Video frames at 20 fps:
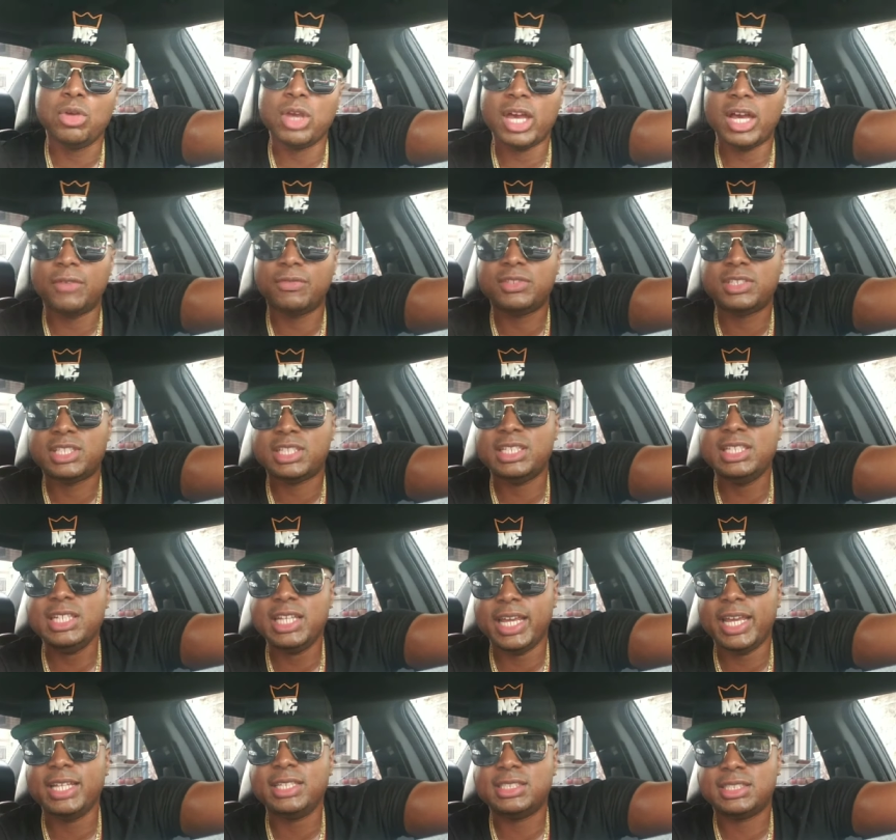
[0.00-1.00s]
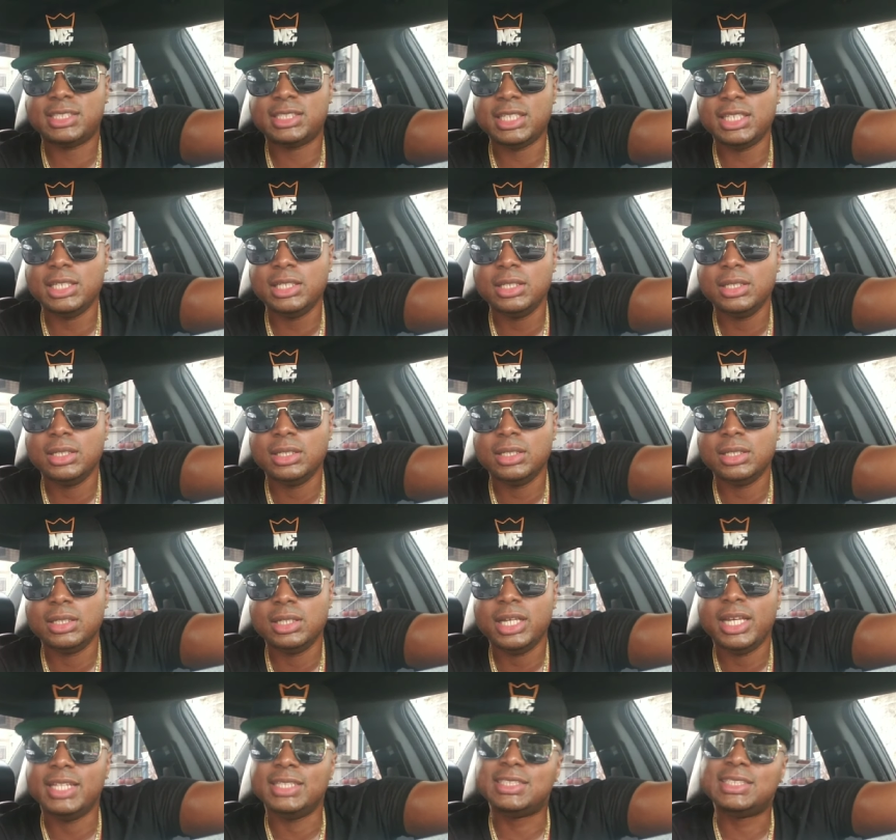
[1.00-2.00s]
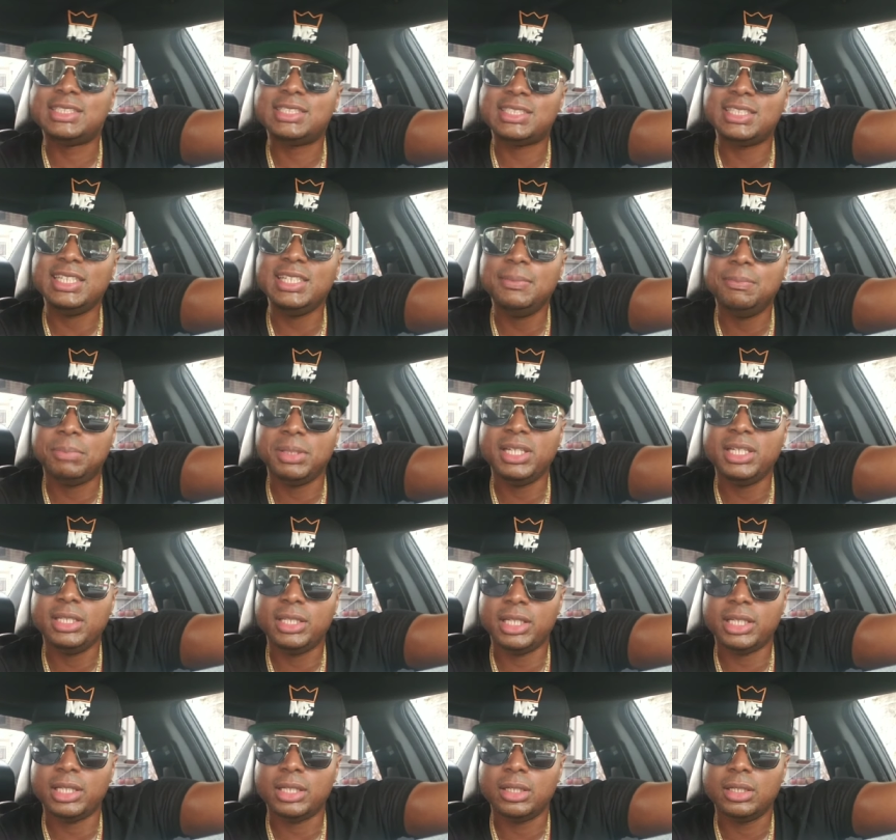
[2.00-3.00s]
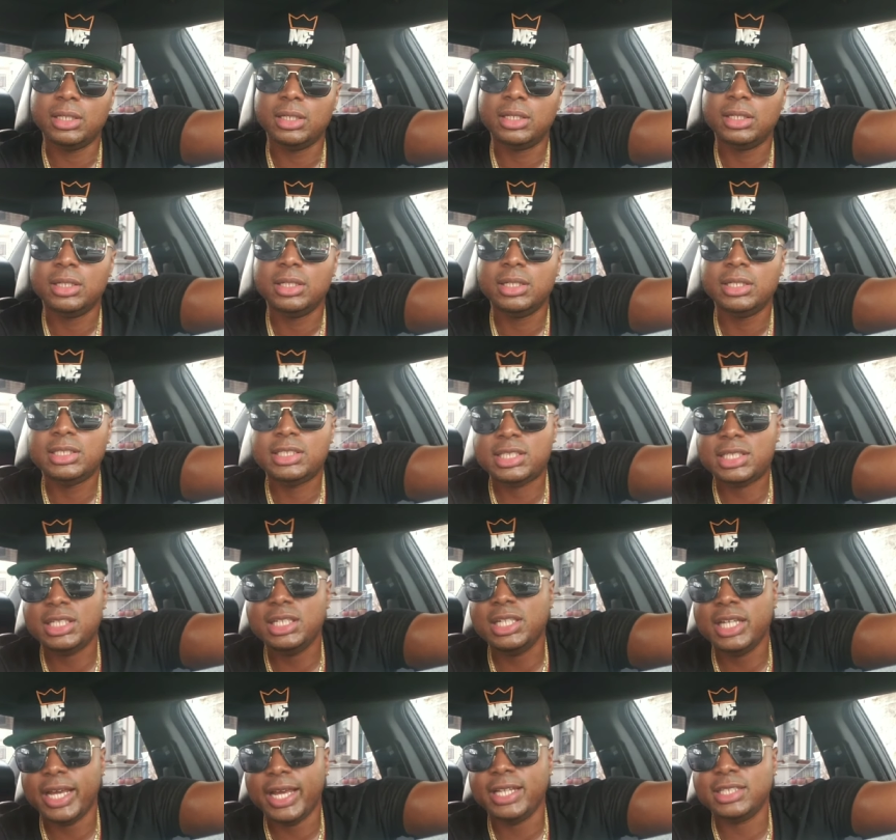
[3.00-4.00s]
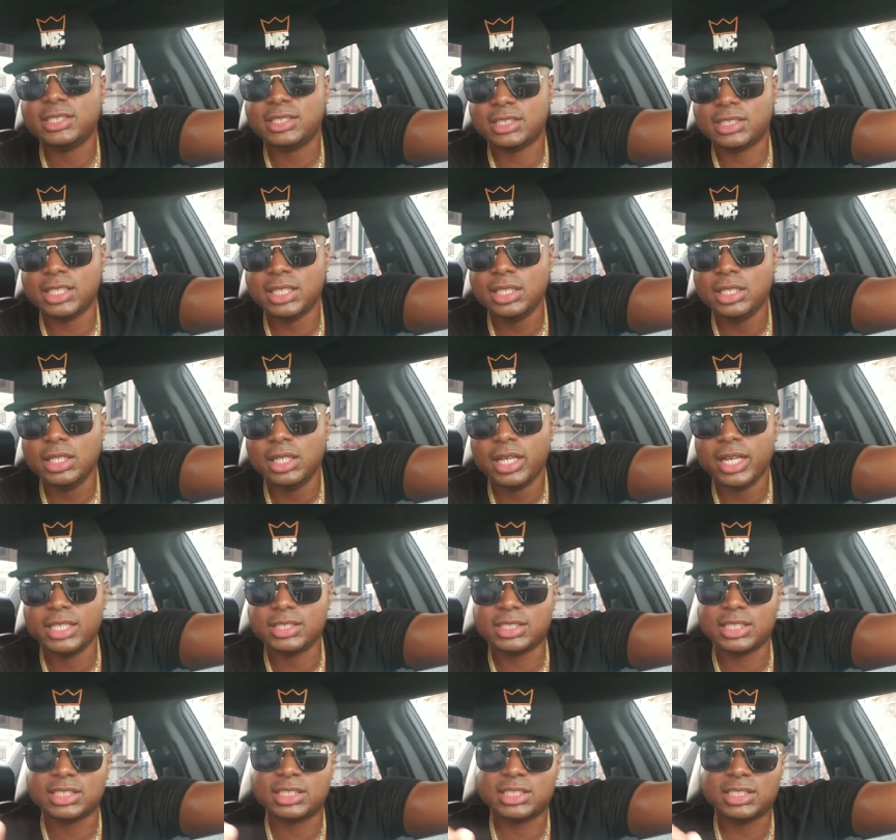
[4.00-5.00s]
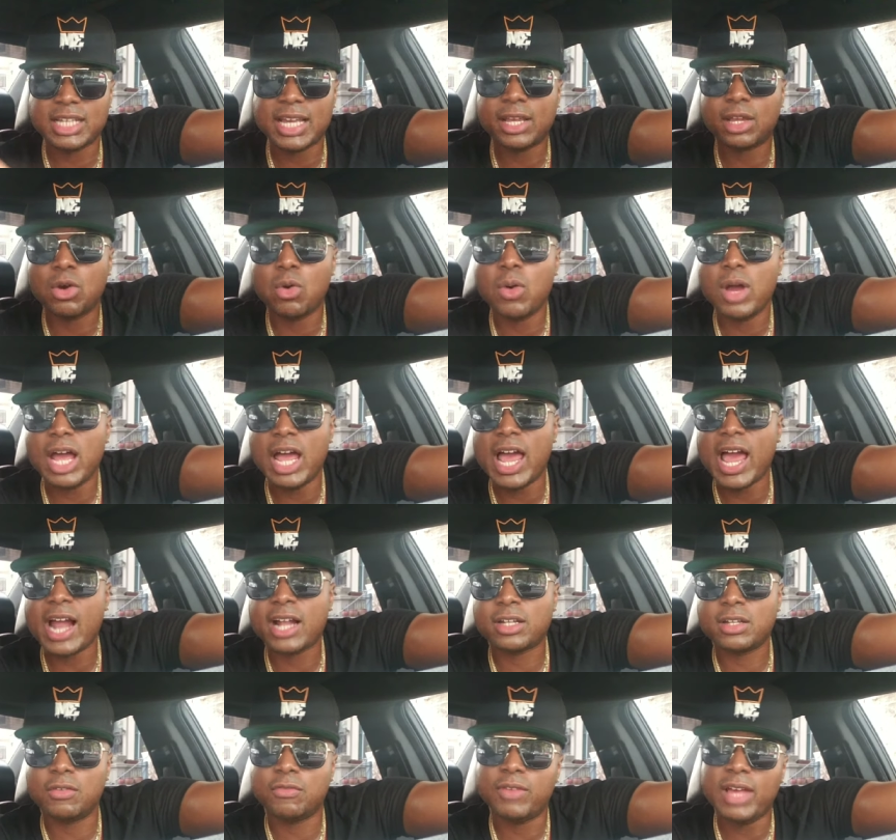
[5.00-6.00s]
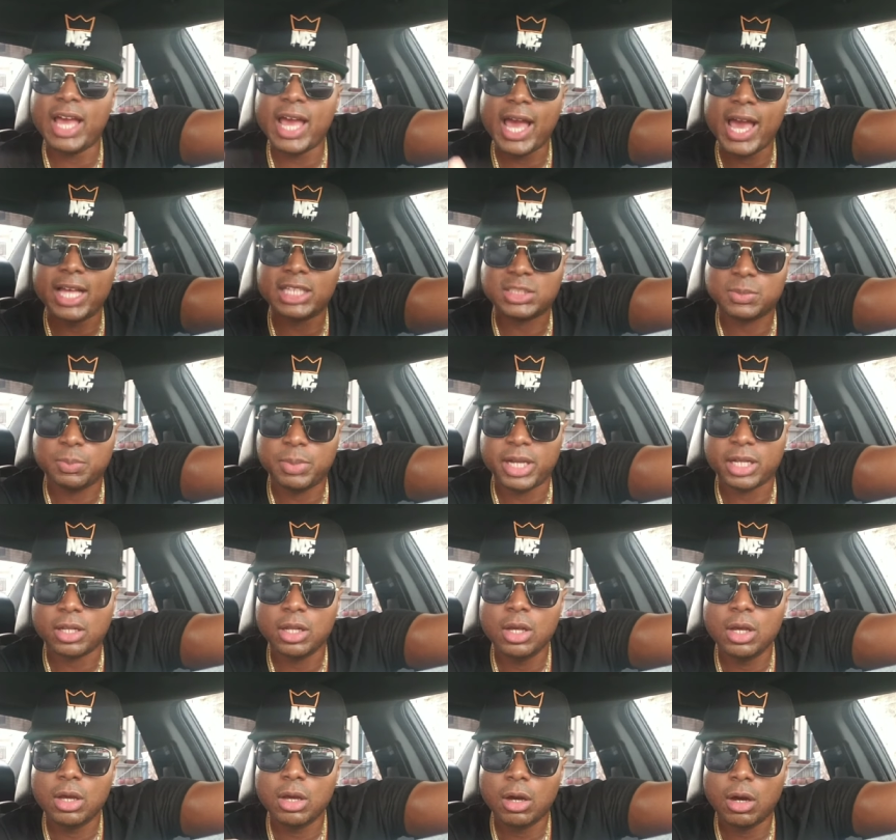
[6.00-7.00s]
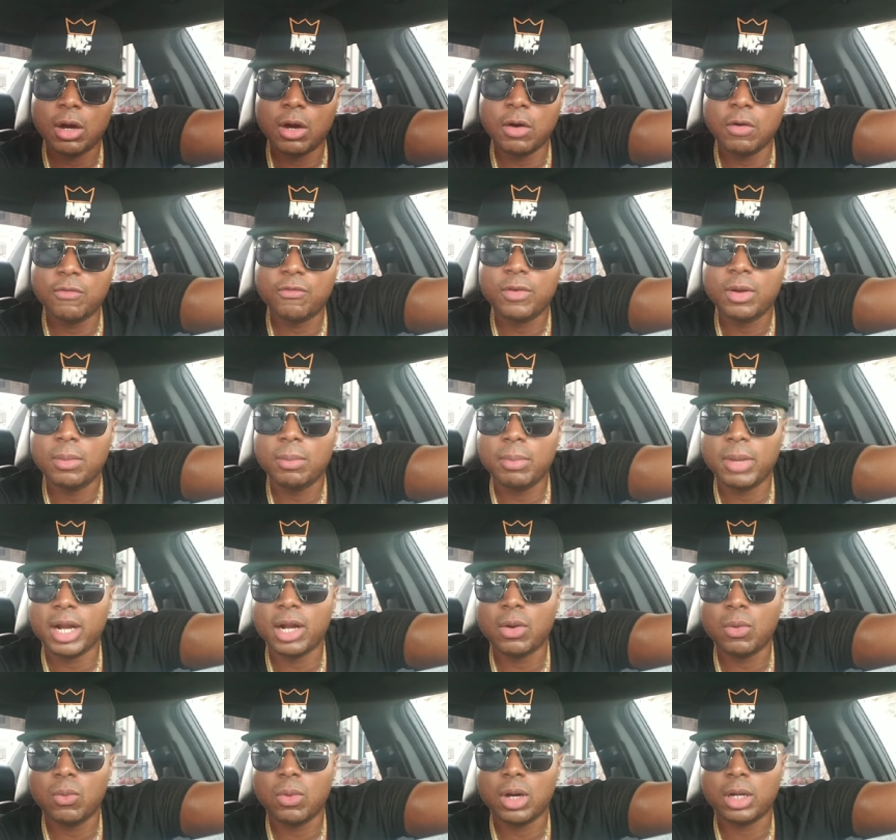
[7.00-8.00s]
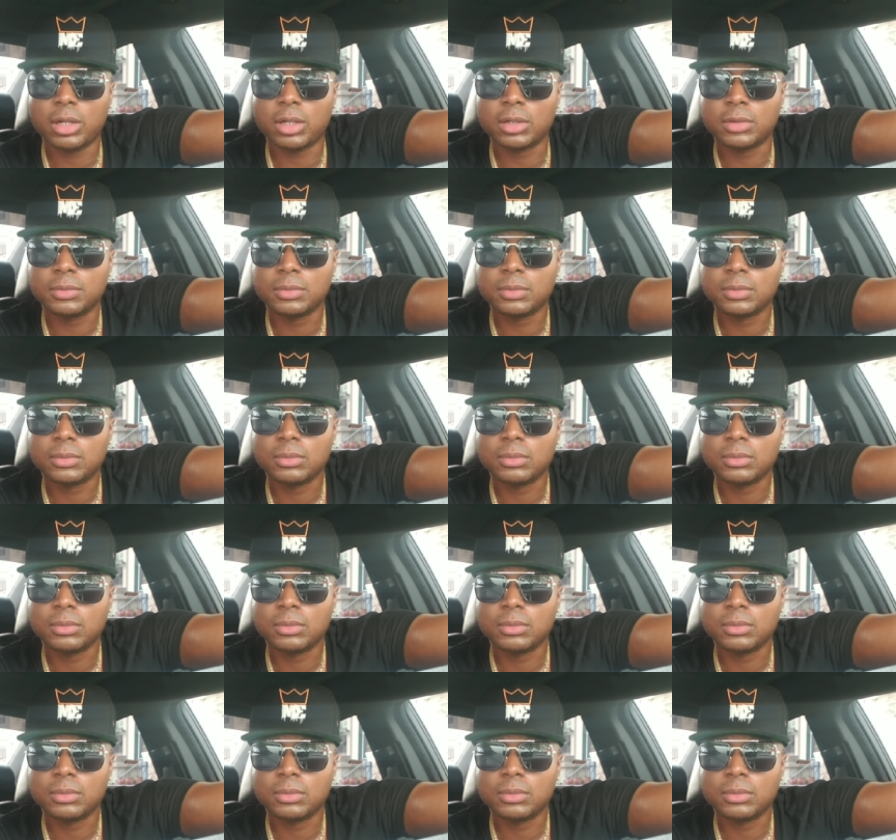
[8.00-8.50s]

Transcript: You have THC and CBD. THC is the psychoactive aspect of marijuana.